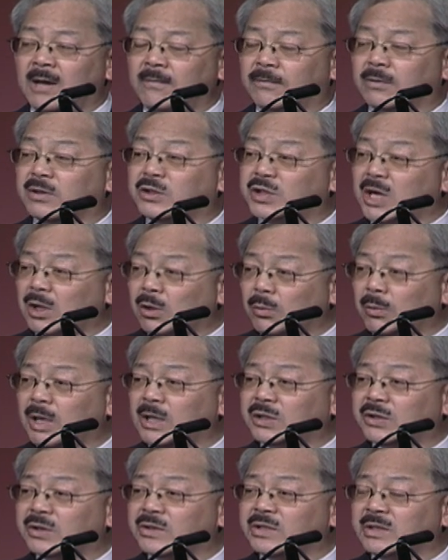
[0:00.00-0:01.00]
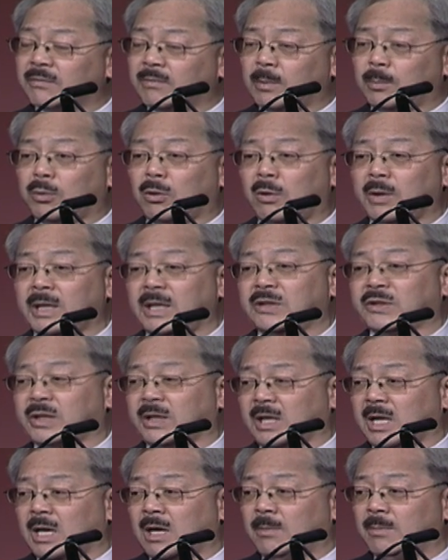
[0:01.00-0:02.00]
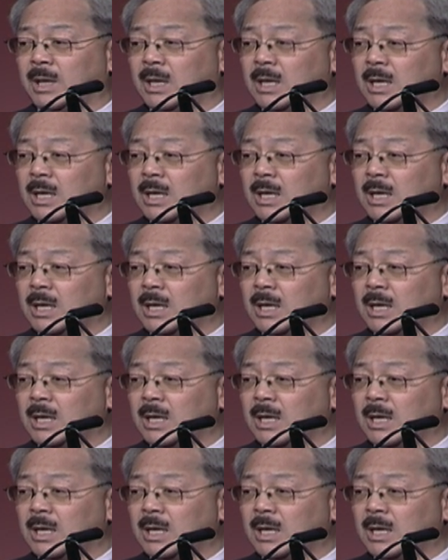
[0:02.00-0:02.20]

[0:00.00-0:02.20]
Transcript: for generations of employees to come,